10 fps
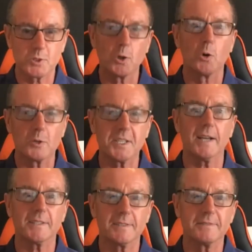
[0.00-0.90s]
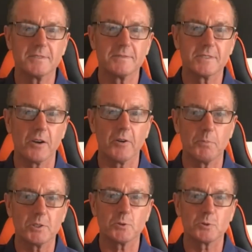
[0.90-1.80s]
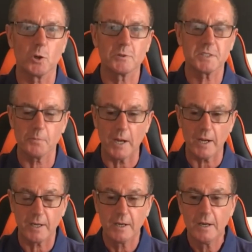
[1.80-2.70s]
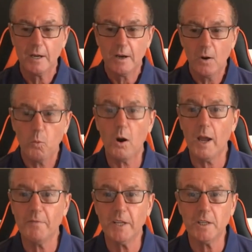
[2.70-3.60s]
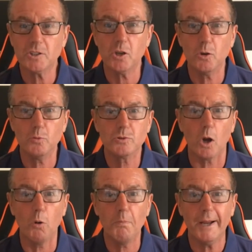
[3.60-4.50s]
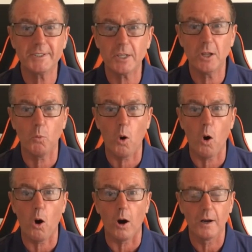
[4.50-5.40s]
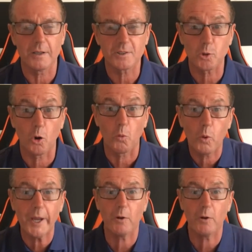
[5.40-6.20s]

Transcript: was always at, Terry Butch was always at the back. Whatever you do, don't mention the war. So